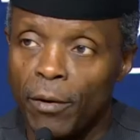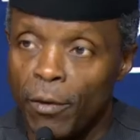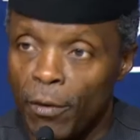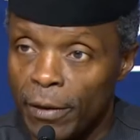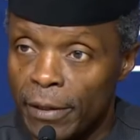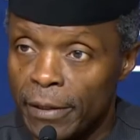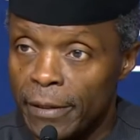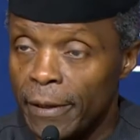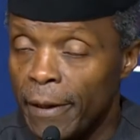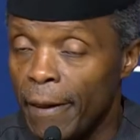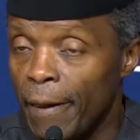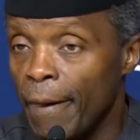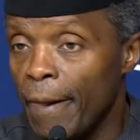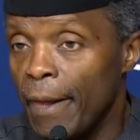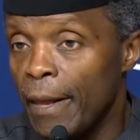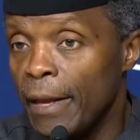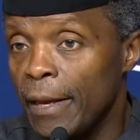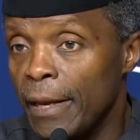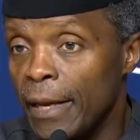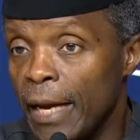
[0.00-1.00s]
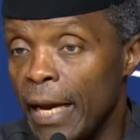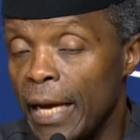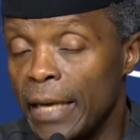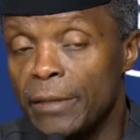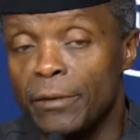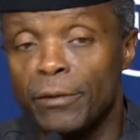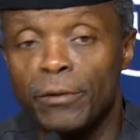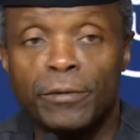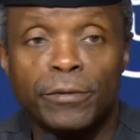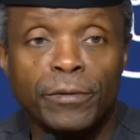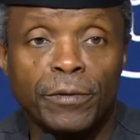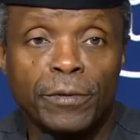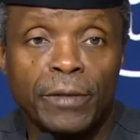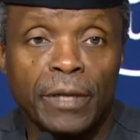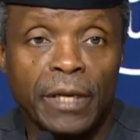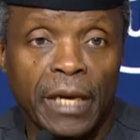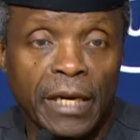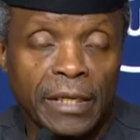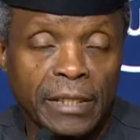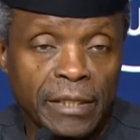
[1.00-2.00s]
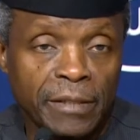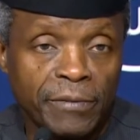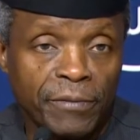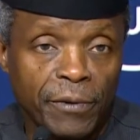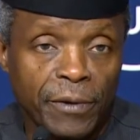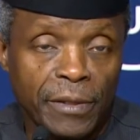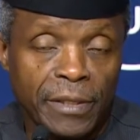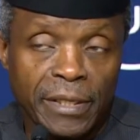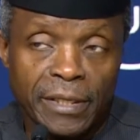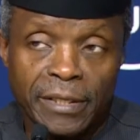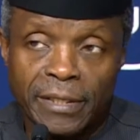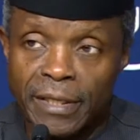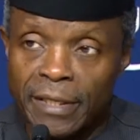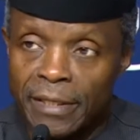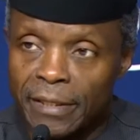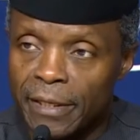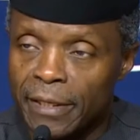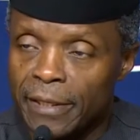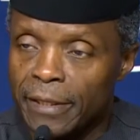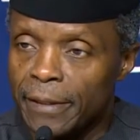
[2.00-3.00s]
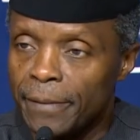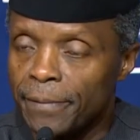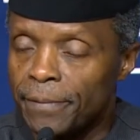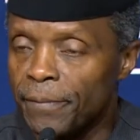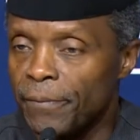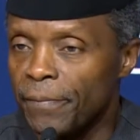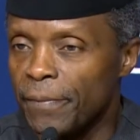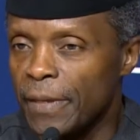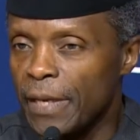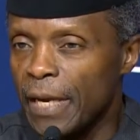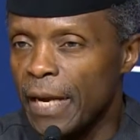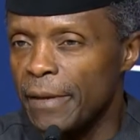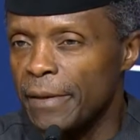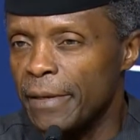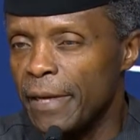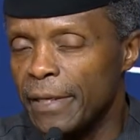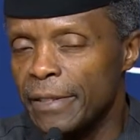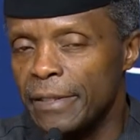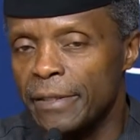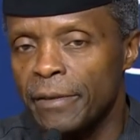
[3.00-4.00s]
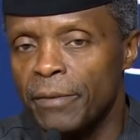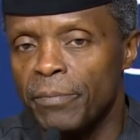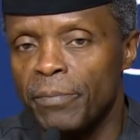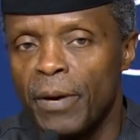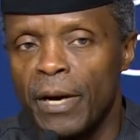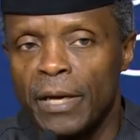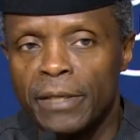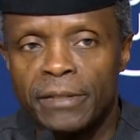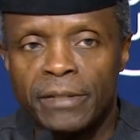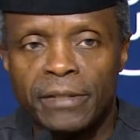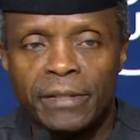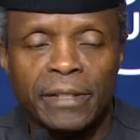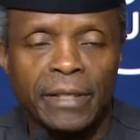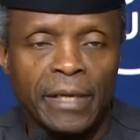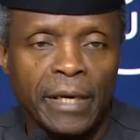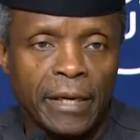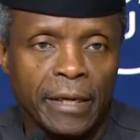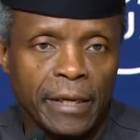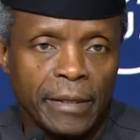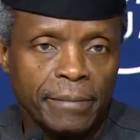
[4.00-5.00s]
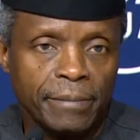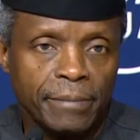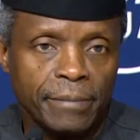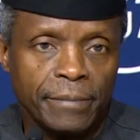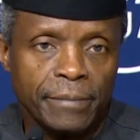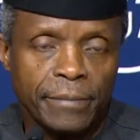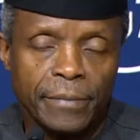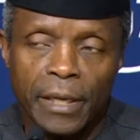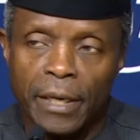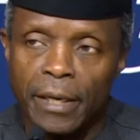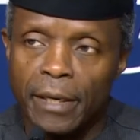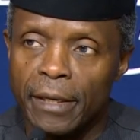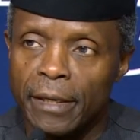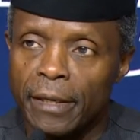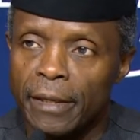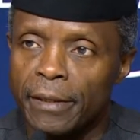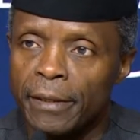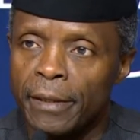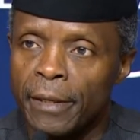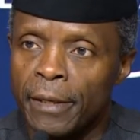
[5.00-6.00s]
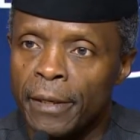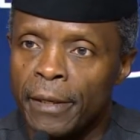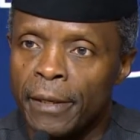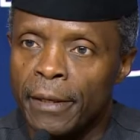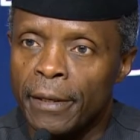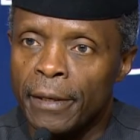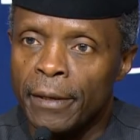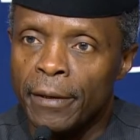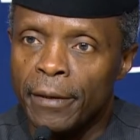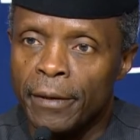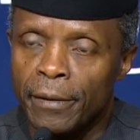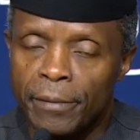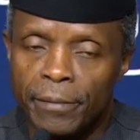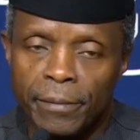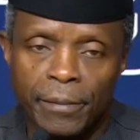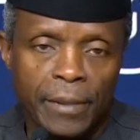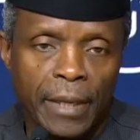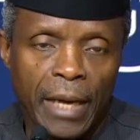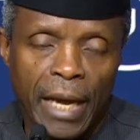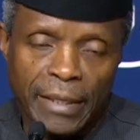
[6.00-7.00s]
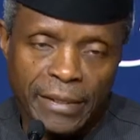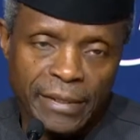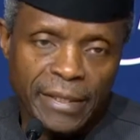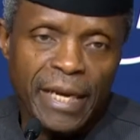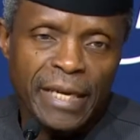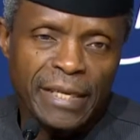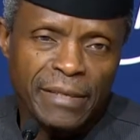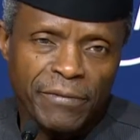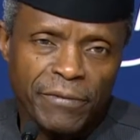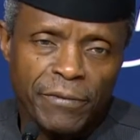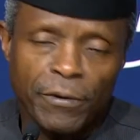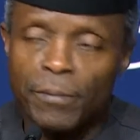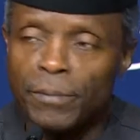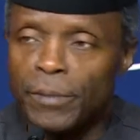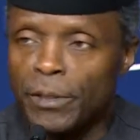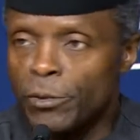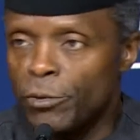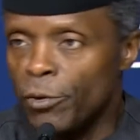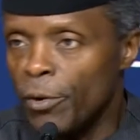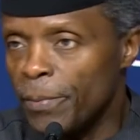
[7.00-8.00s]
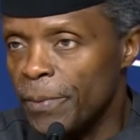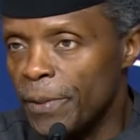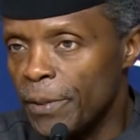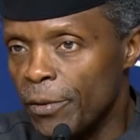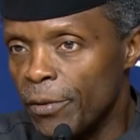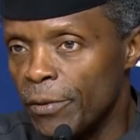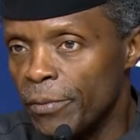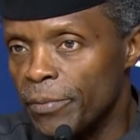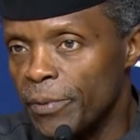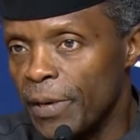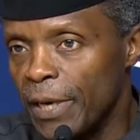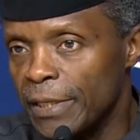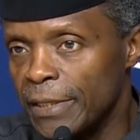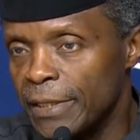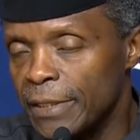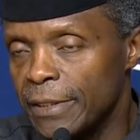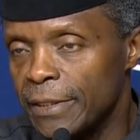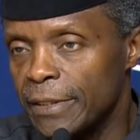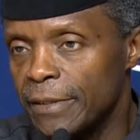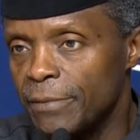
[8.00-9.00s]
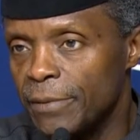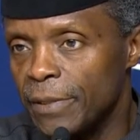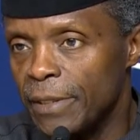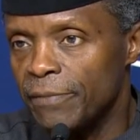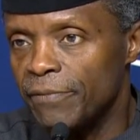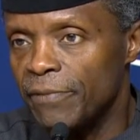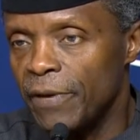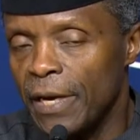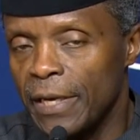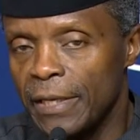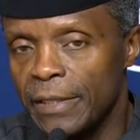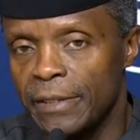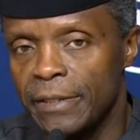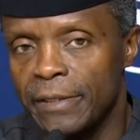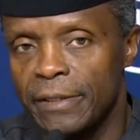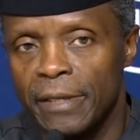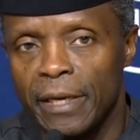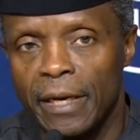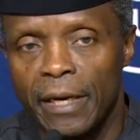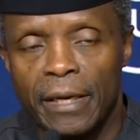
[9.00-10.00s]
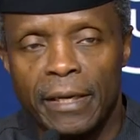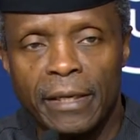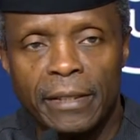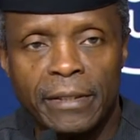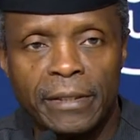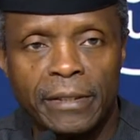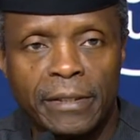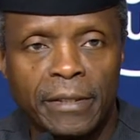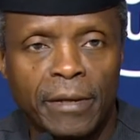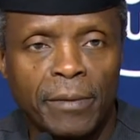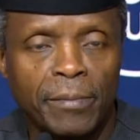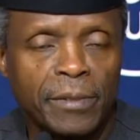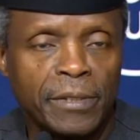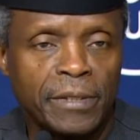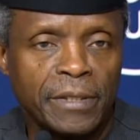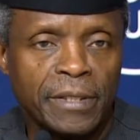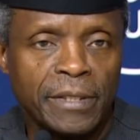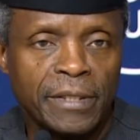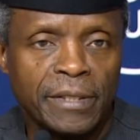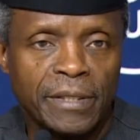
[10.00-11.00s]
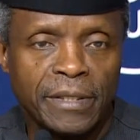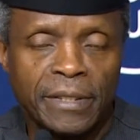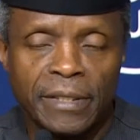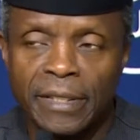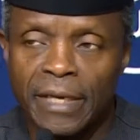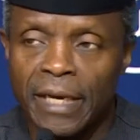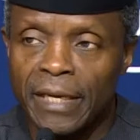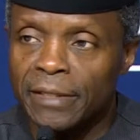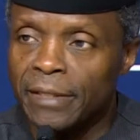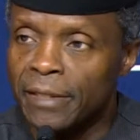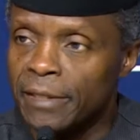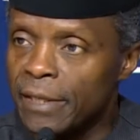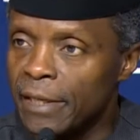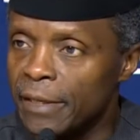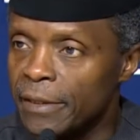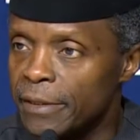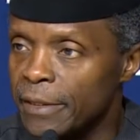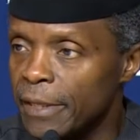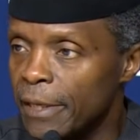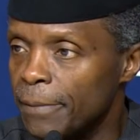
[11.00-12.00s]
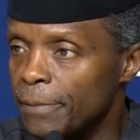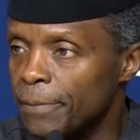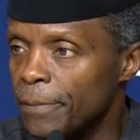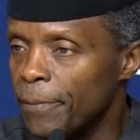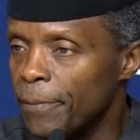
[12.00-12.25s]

oil, and also the largest foreign exchange earner. And that in the past year, uh, aside from the drop in oil prices, we've had uh, disturbances in the Niger Delta,